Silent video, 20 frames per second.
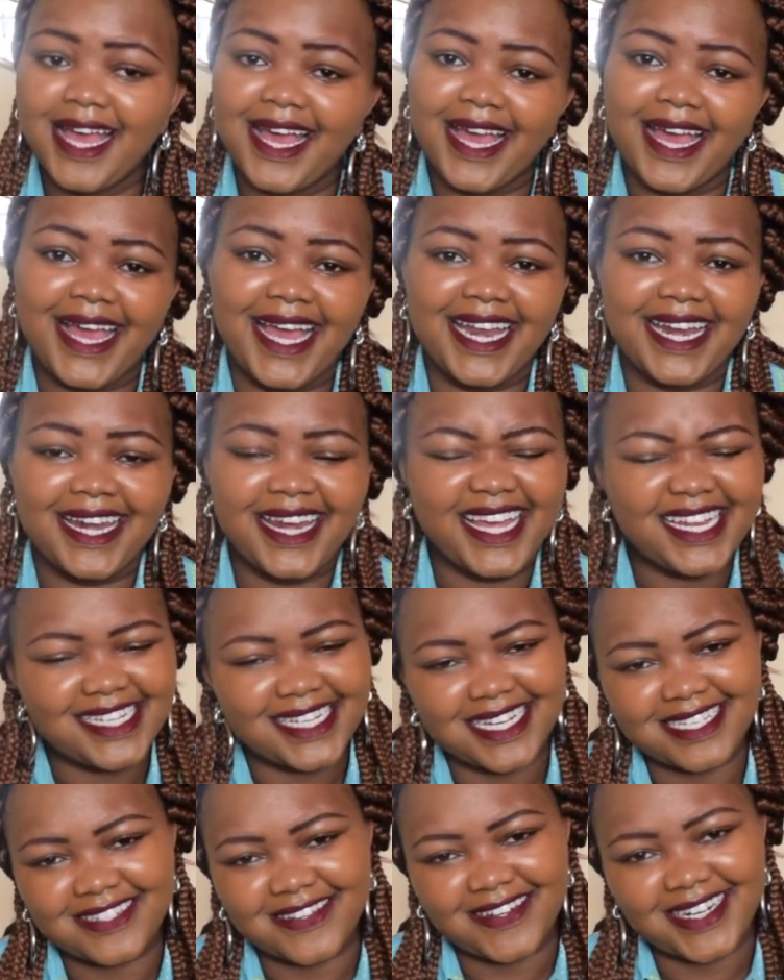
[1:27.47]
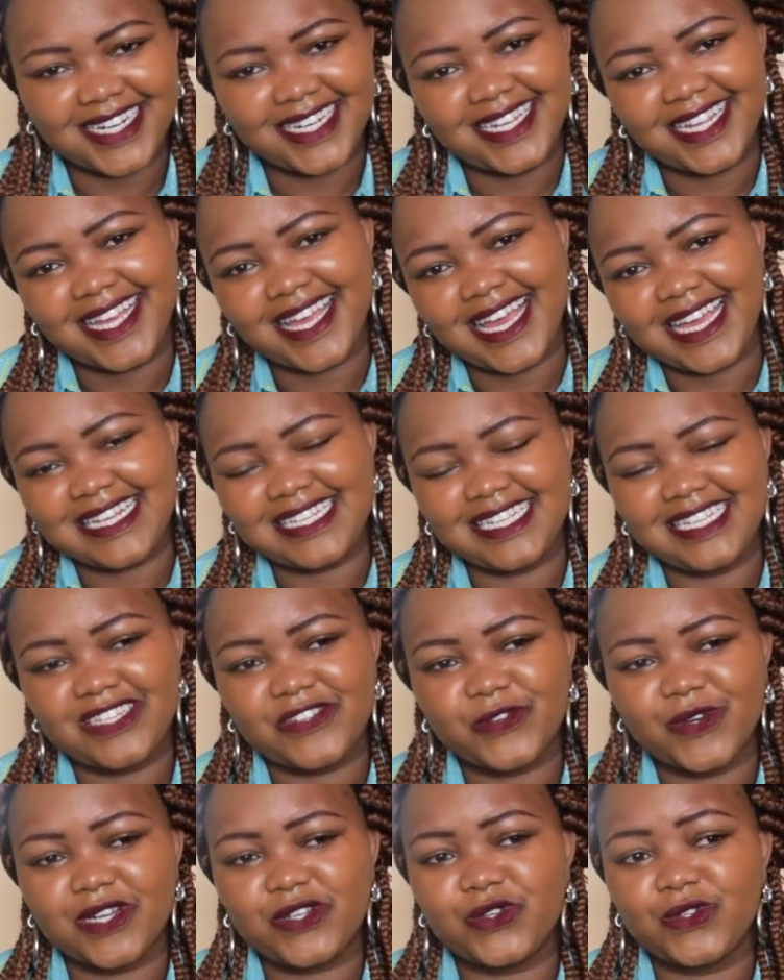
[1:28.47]
And let us already get
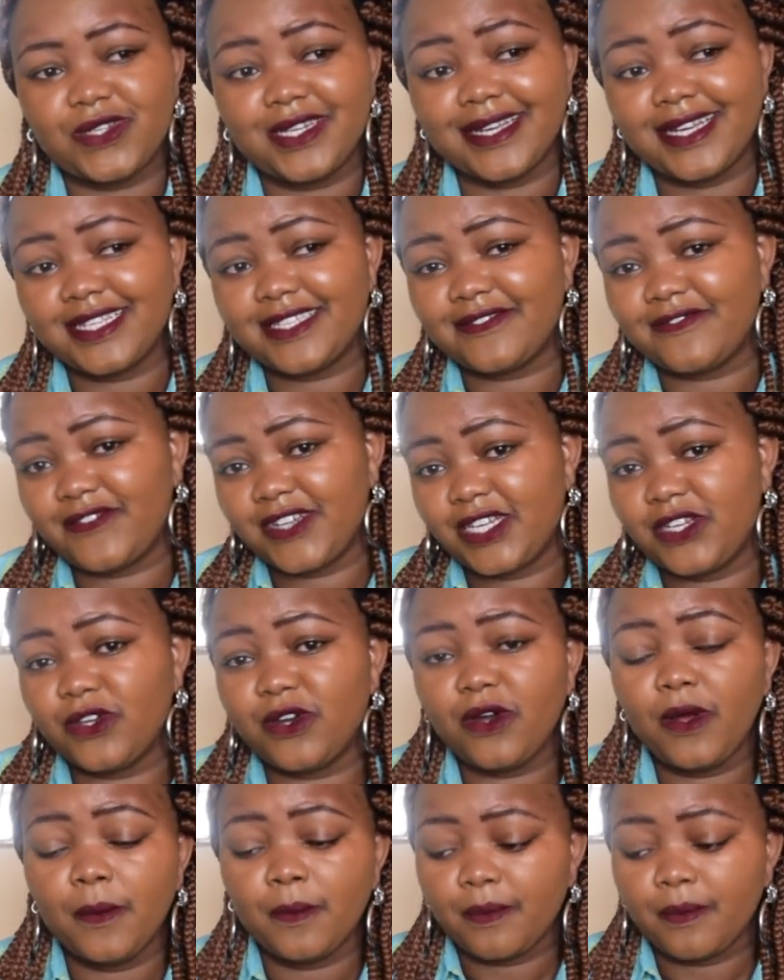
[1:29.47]
into today's video.